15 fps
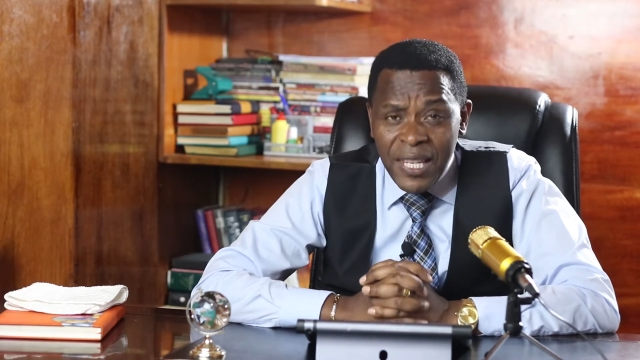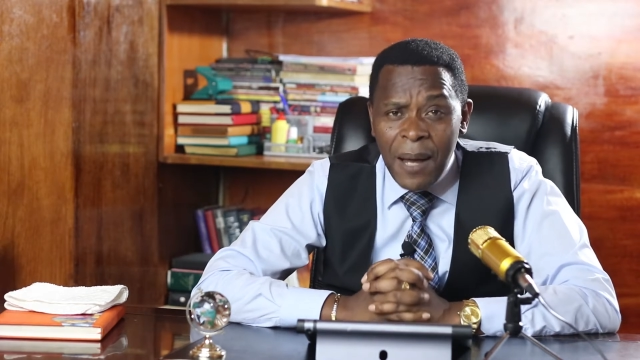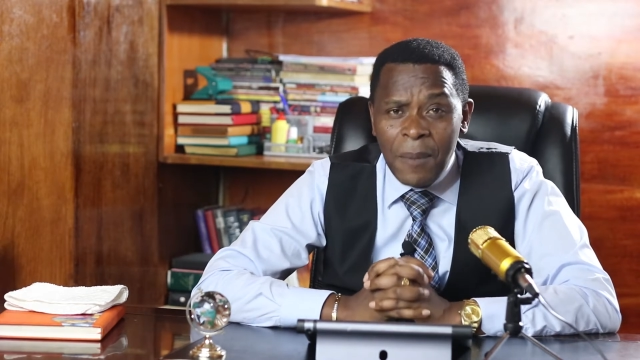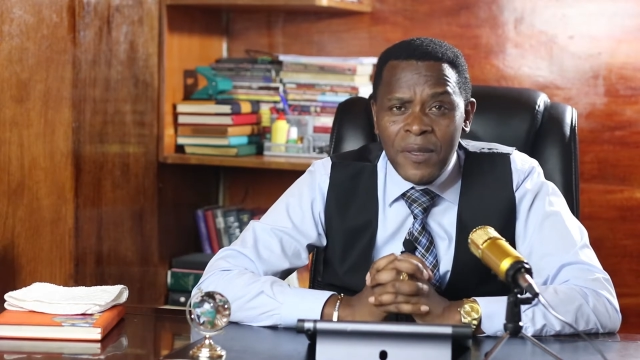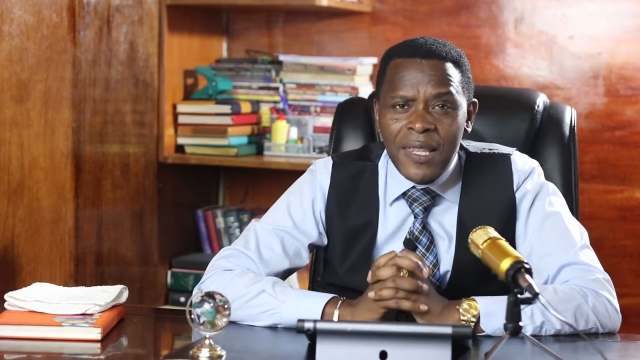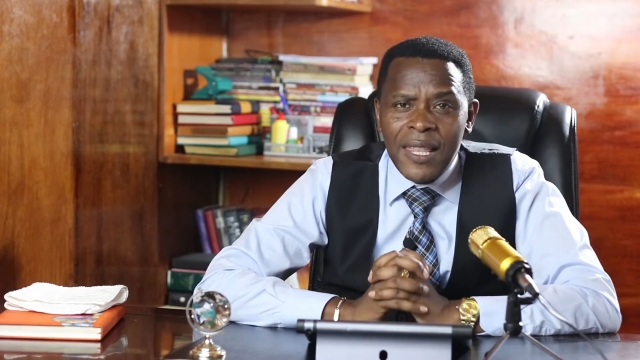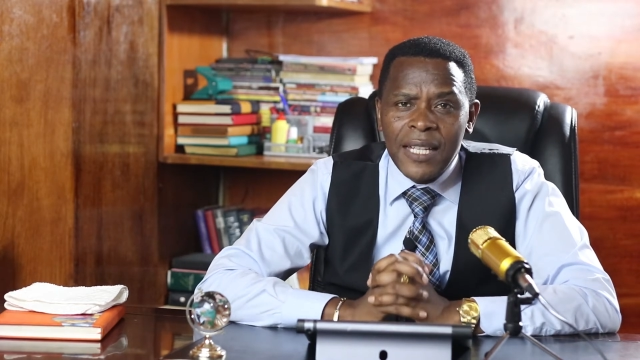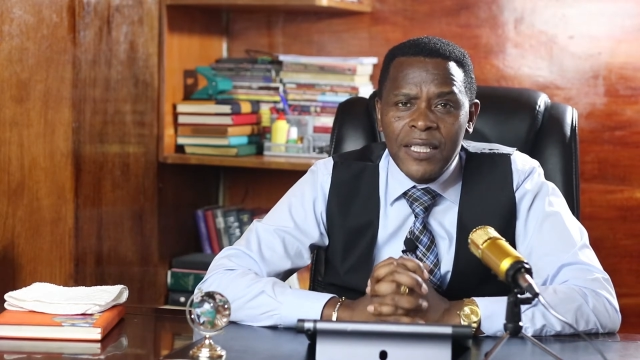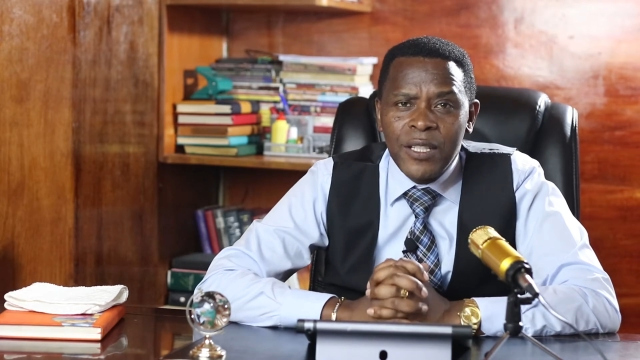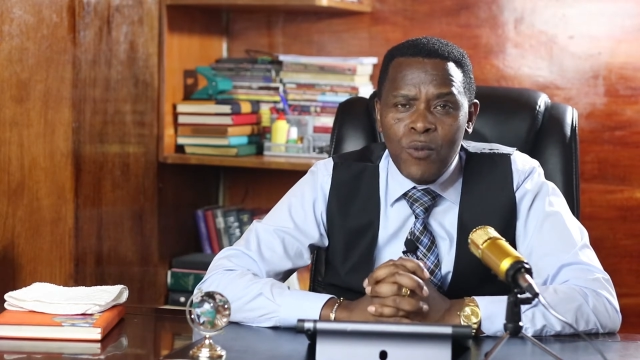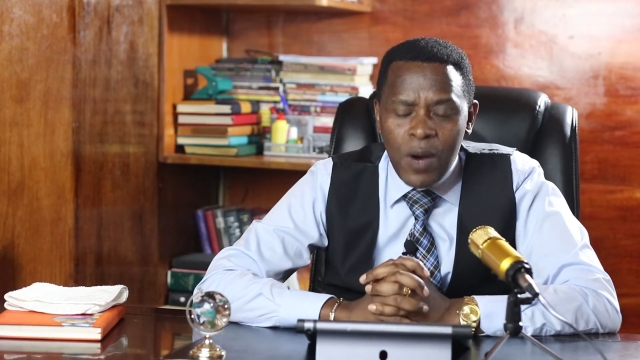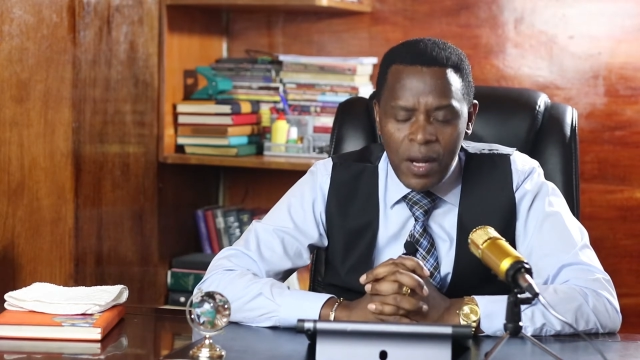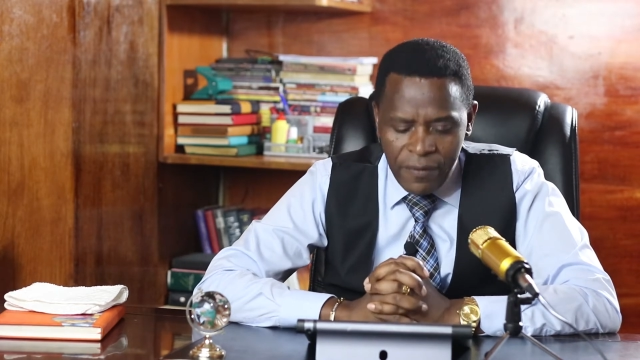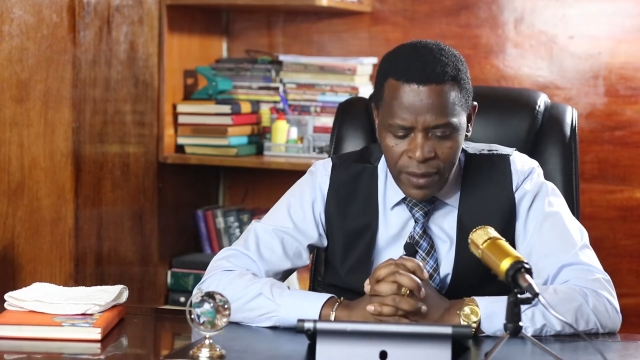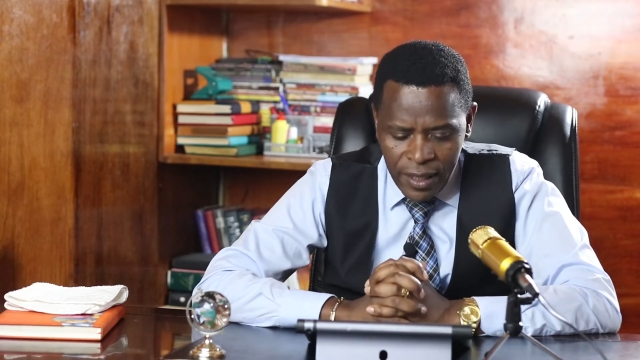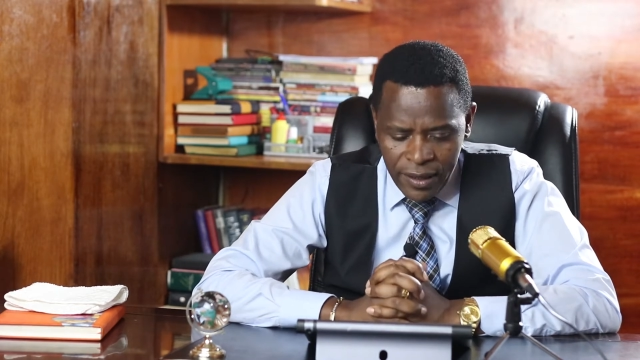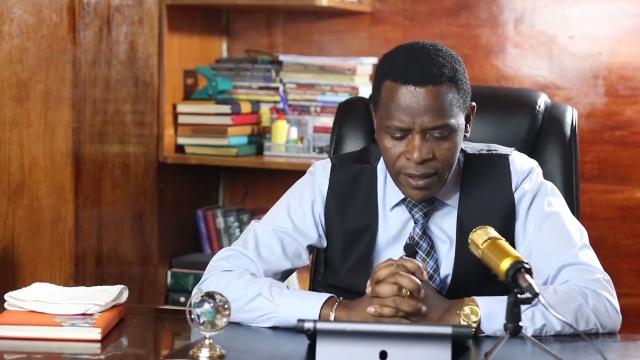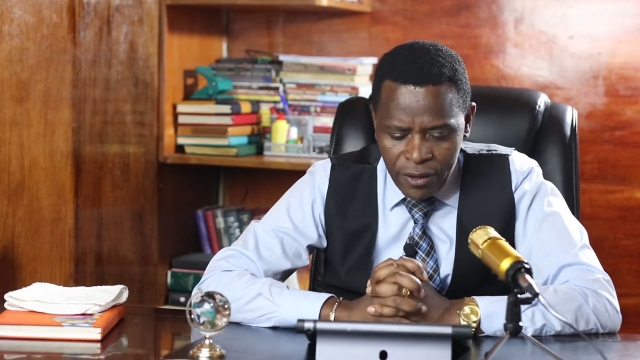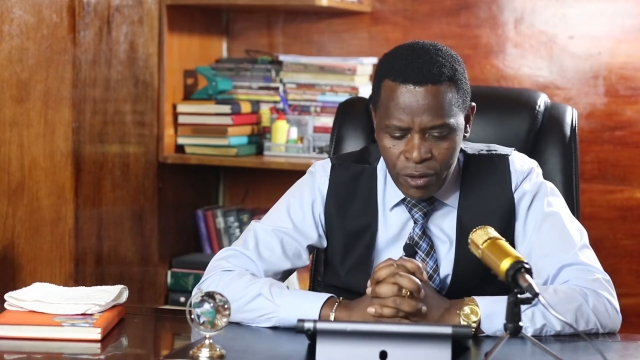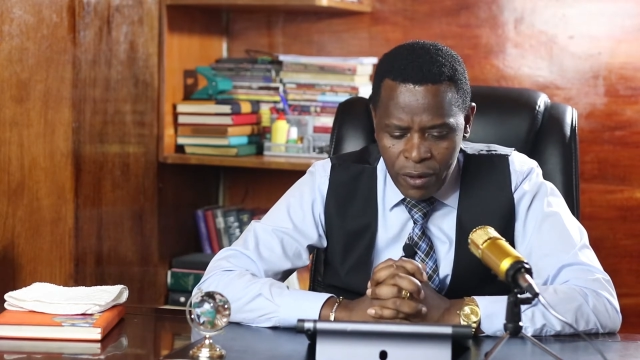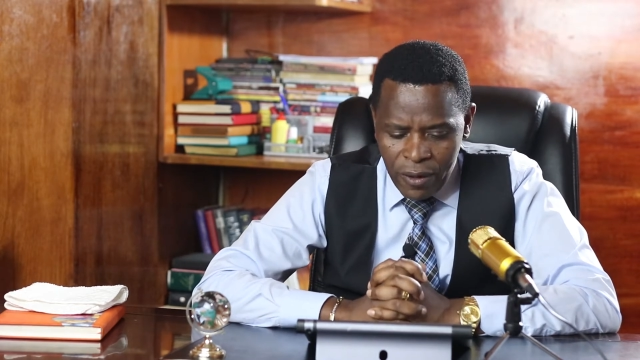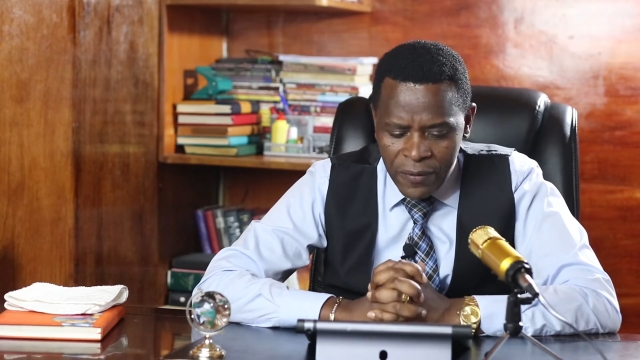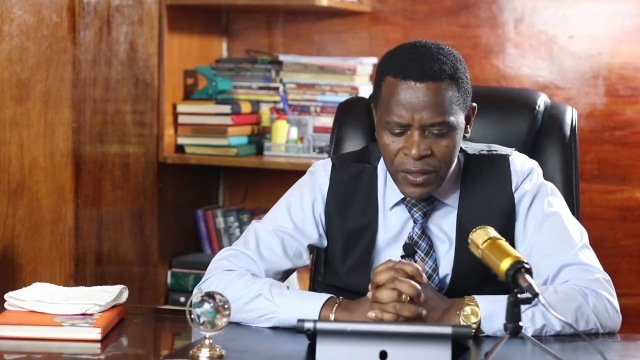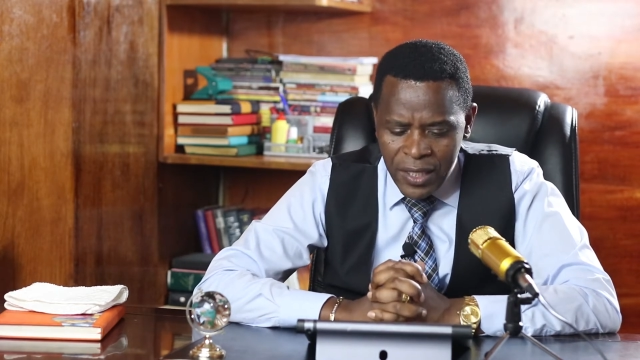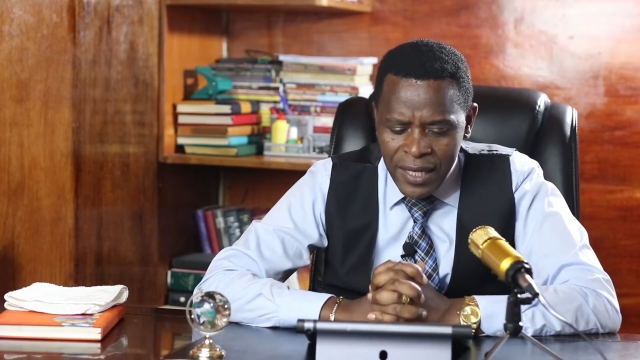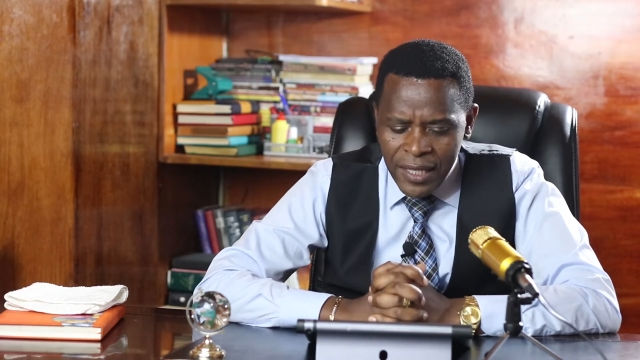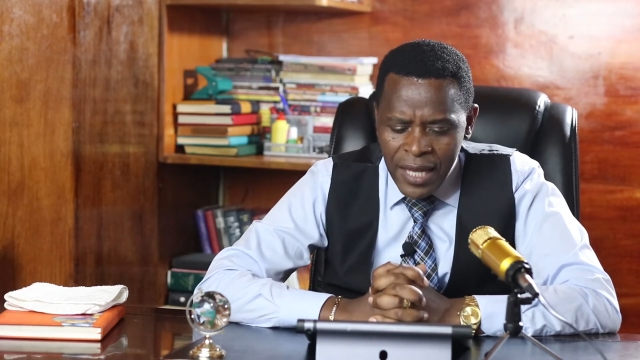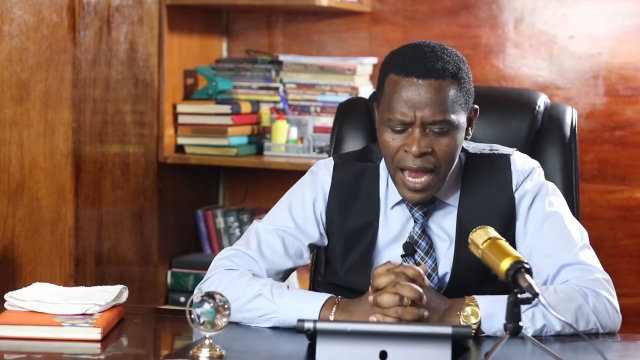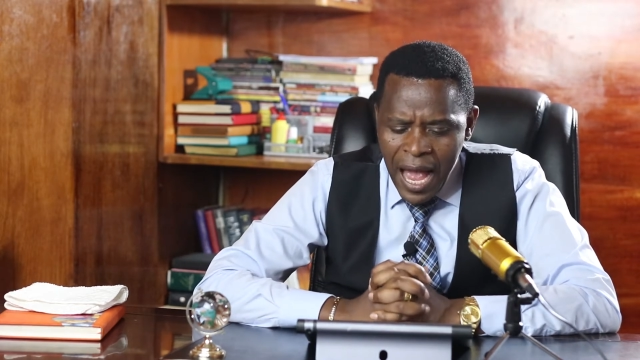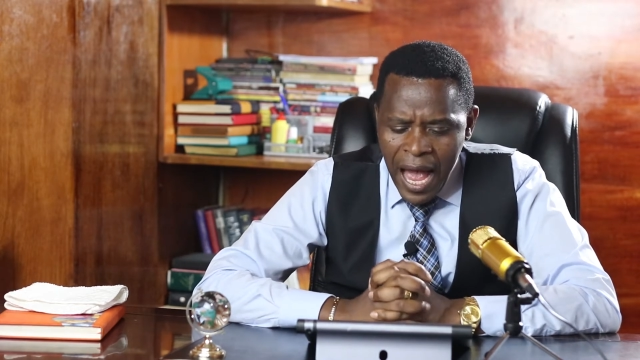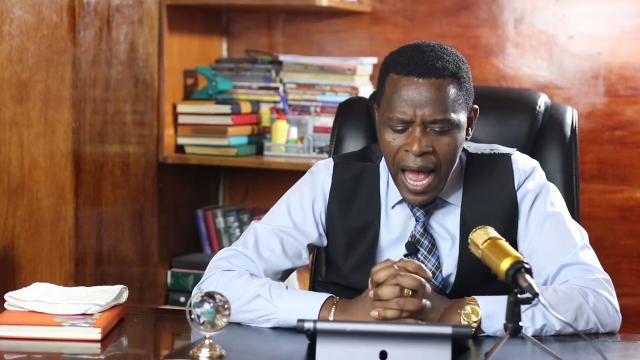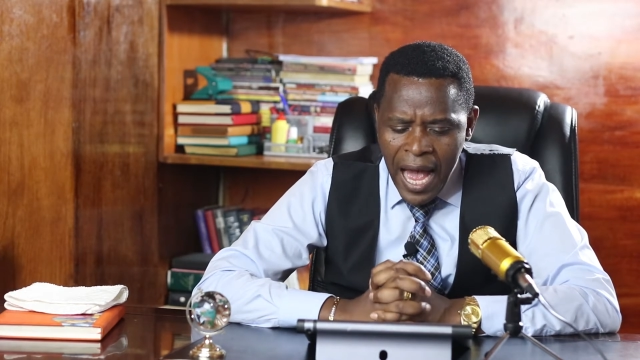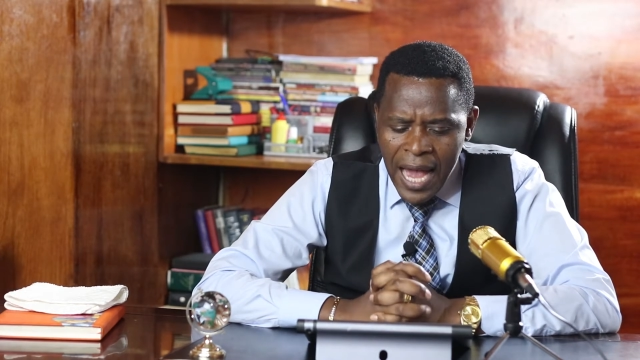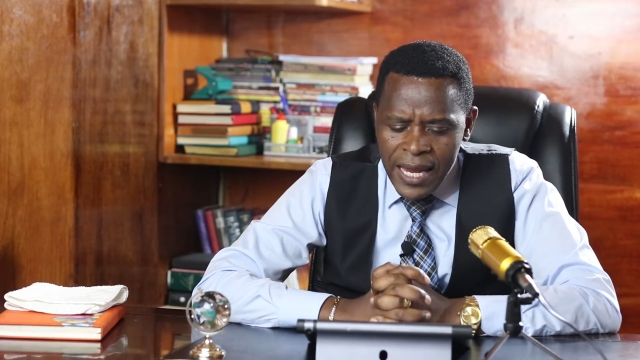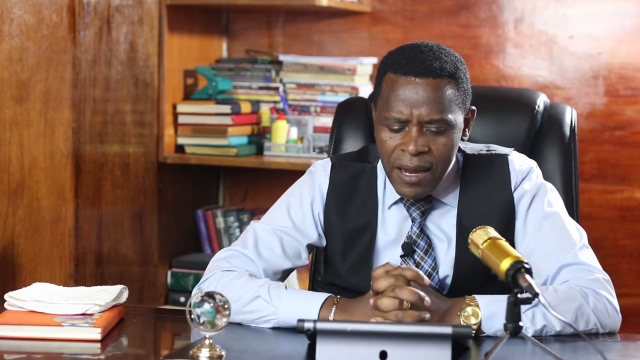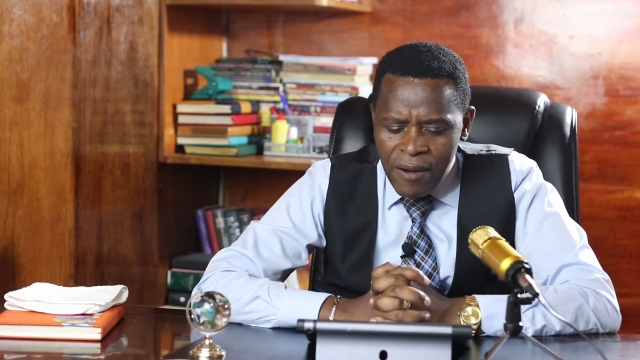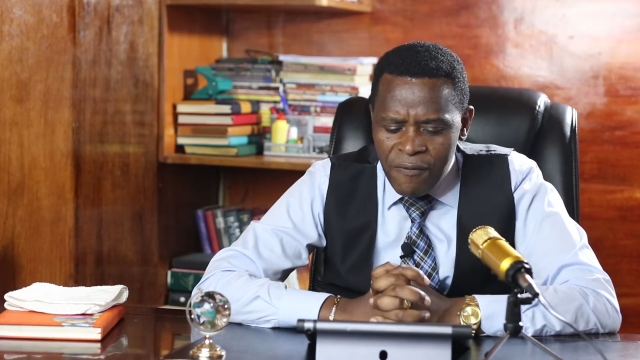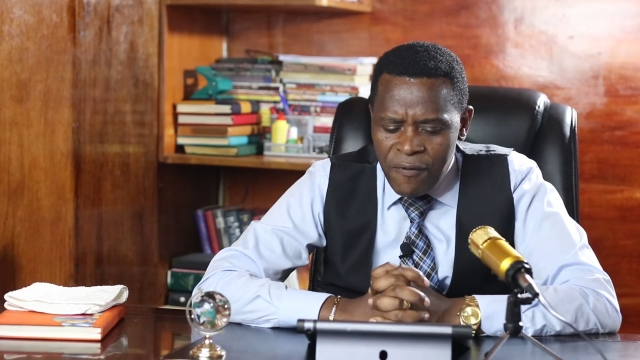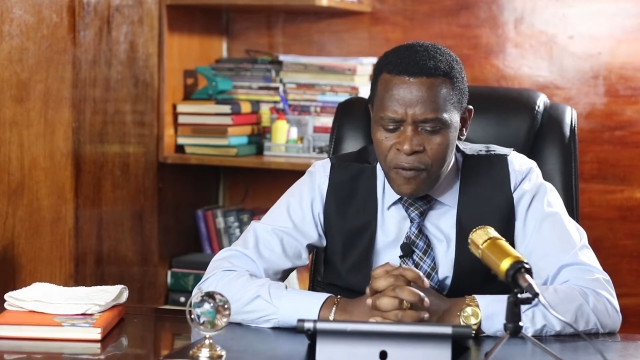Psalms 31 verses 12 says, I am